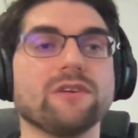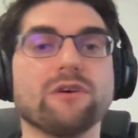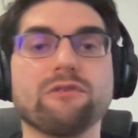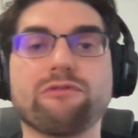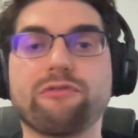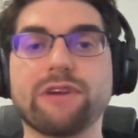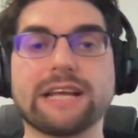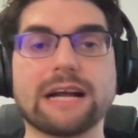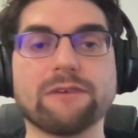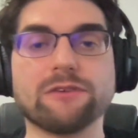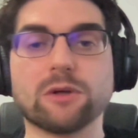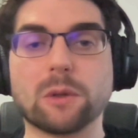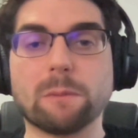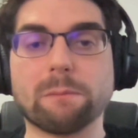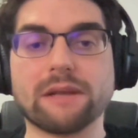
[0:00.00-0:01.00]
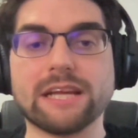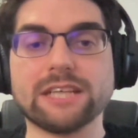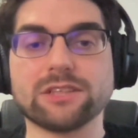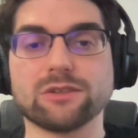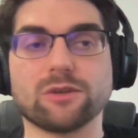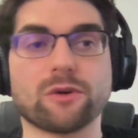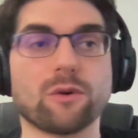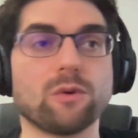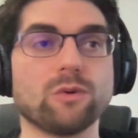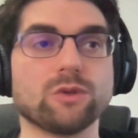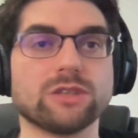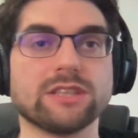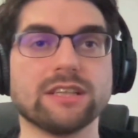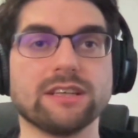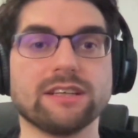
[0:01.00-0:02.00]
freak out the compilation or
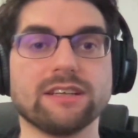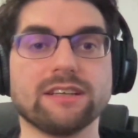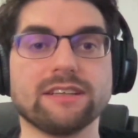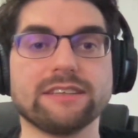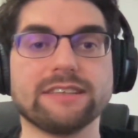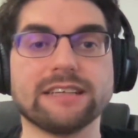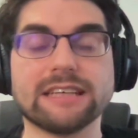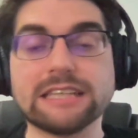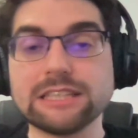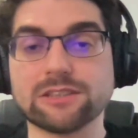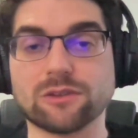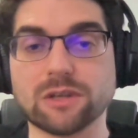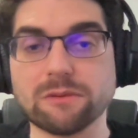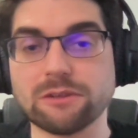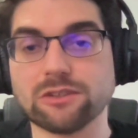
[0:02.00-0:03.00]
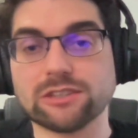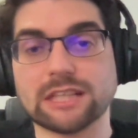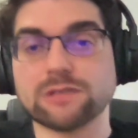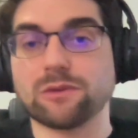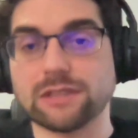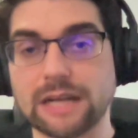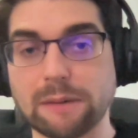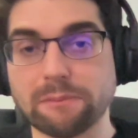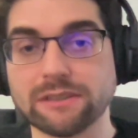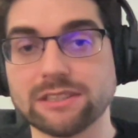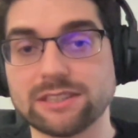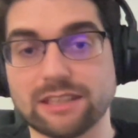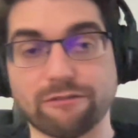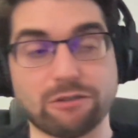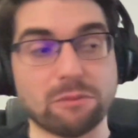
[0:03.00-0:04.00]
lose the history, because that's what
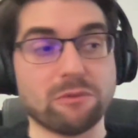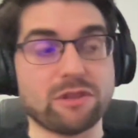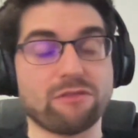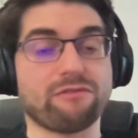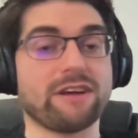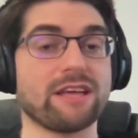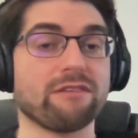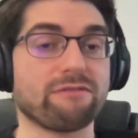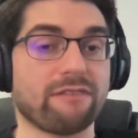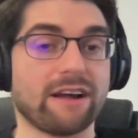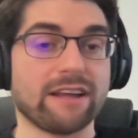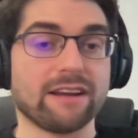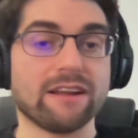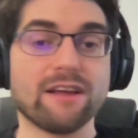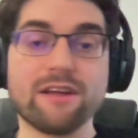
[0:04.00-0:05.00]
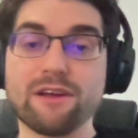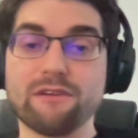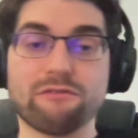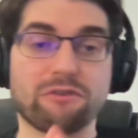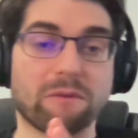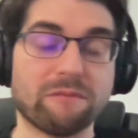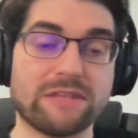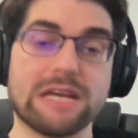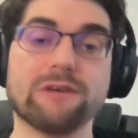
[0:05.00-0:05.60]
happens. If you modify a file from the